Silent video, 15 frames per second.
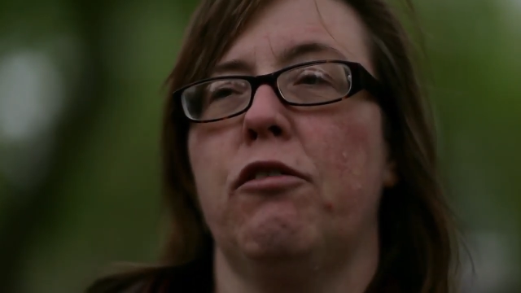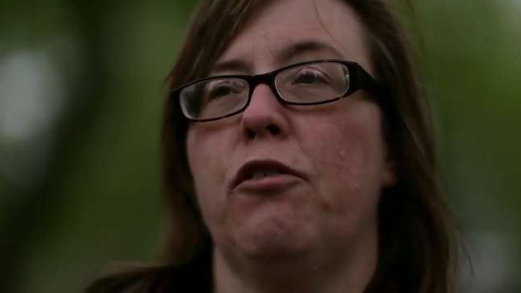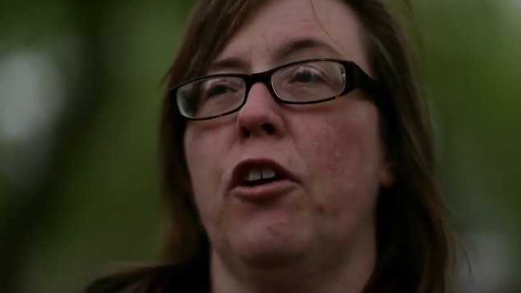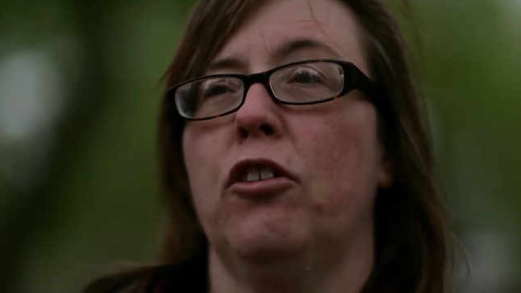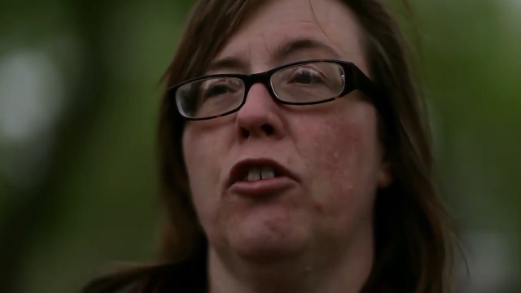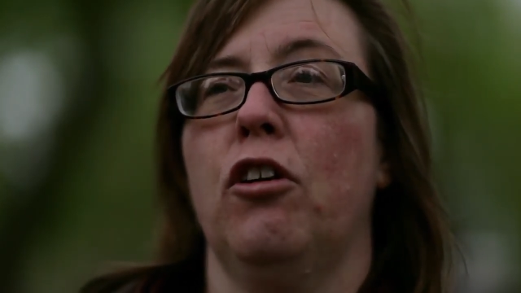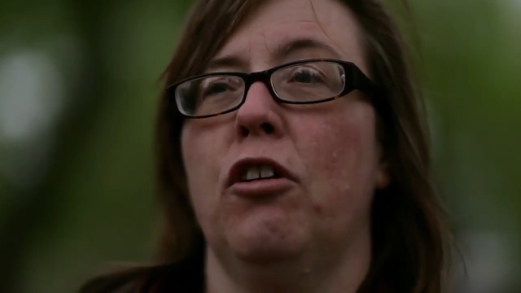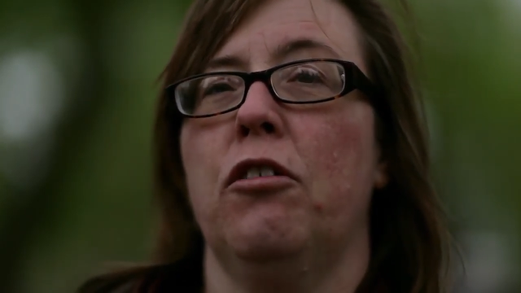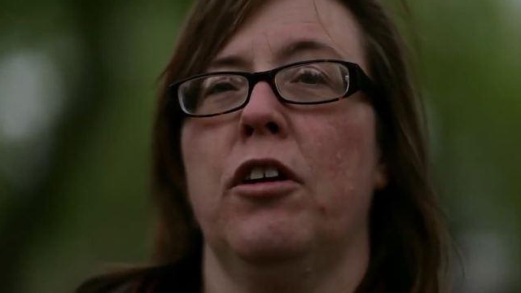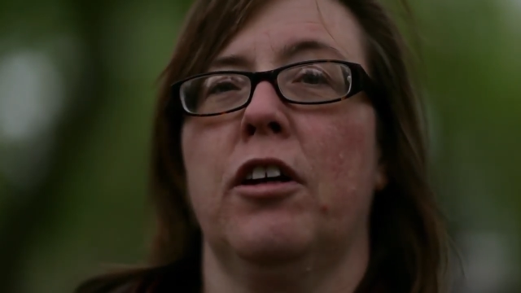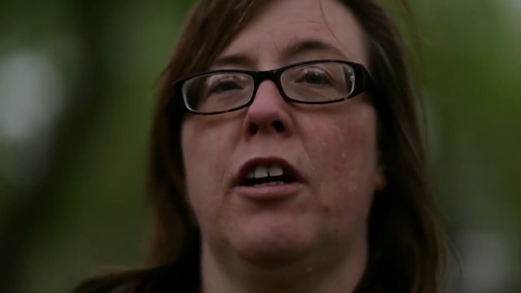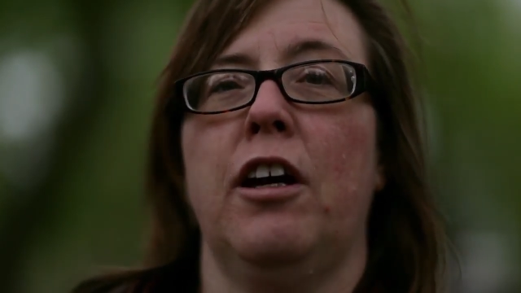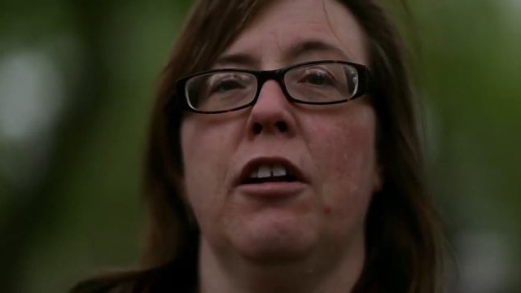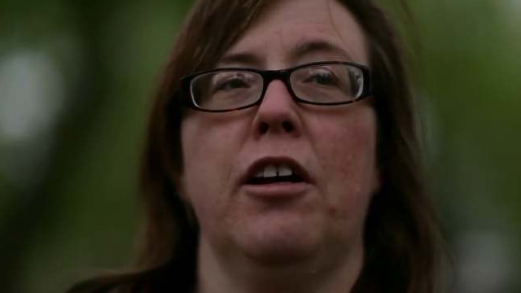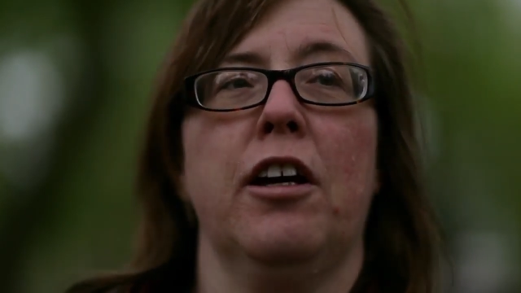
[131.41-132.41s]
that I found
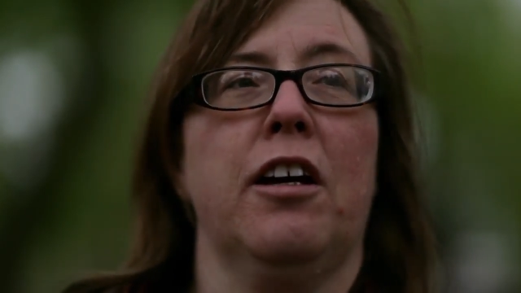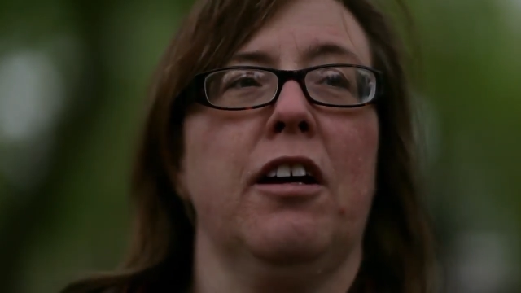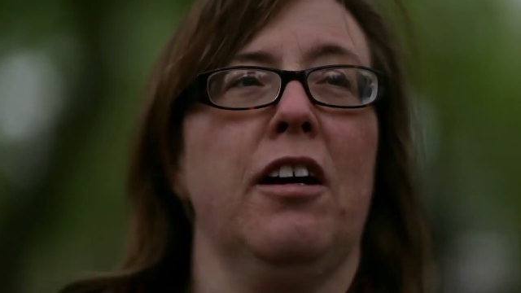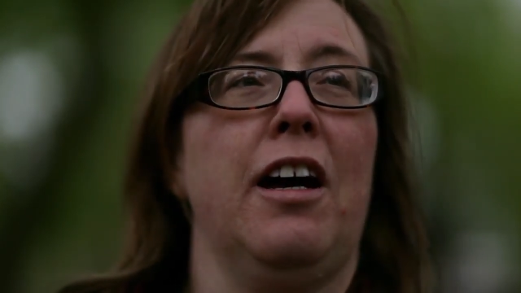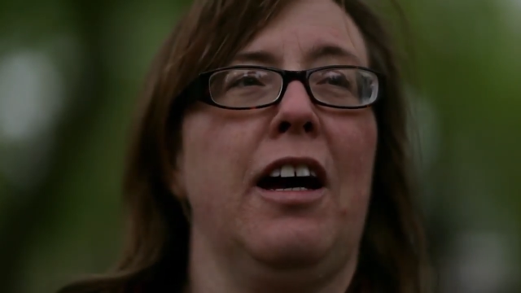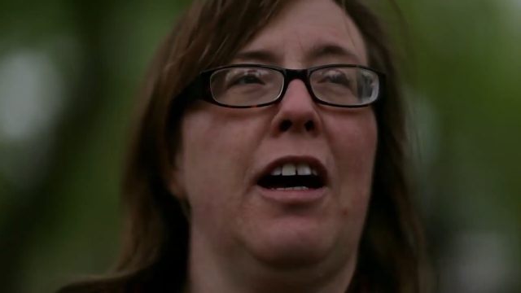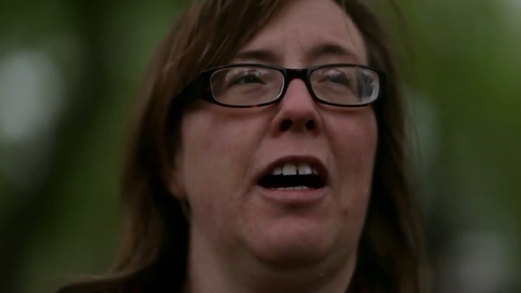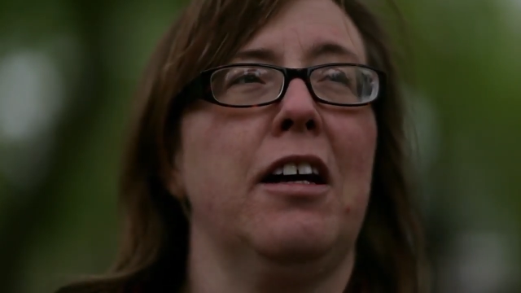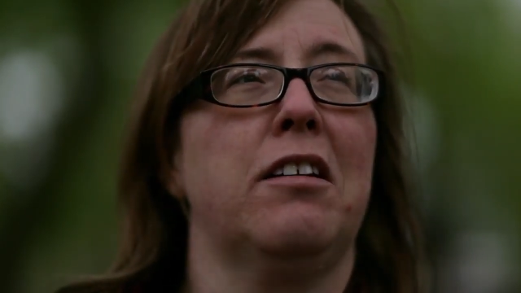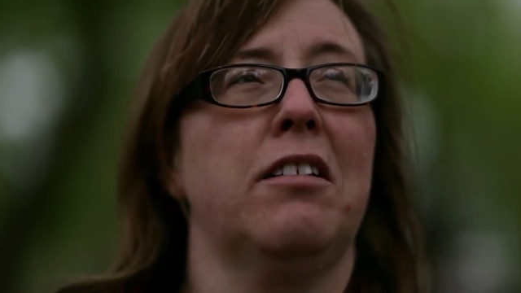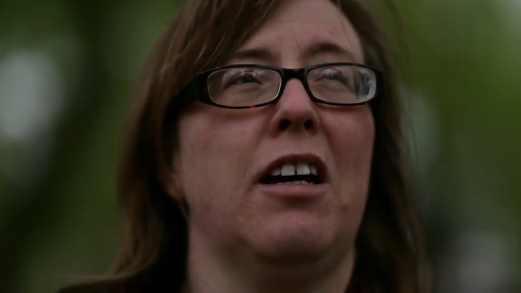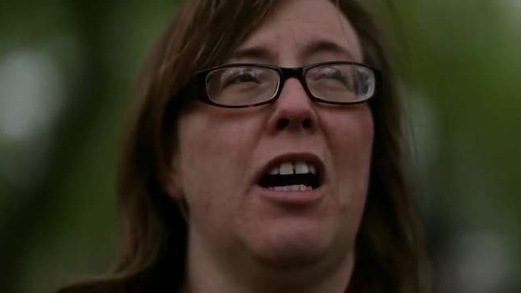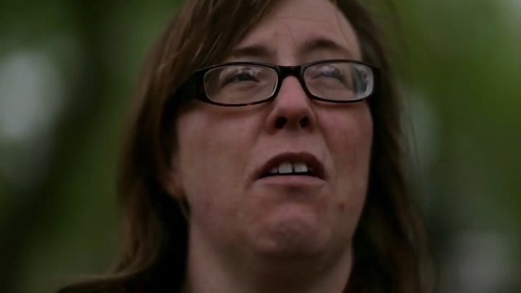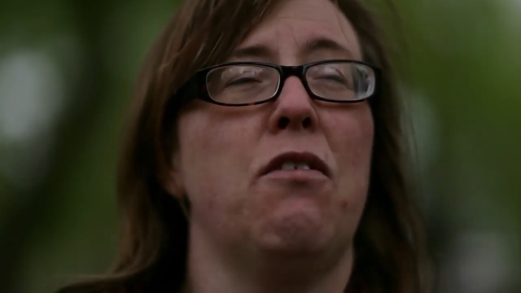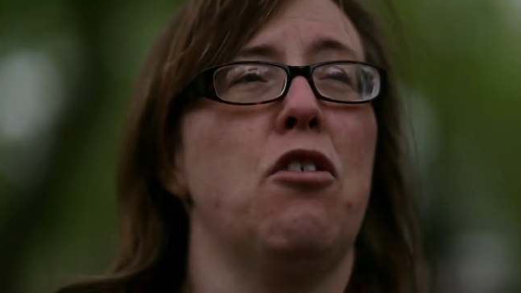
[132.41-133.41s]
out that Gaelic had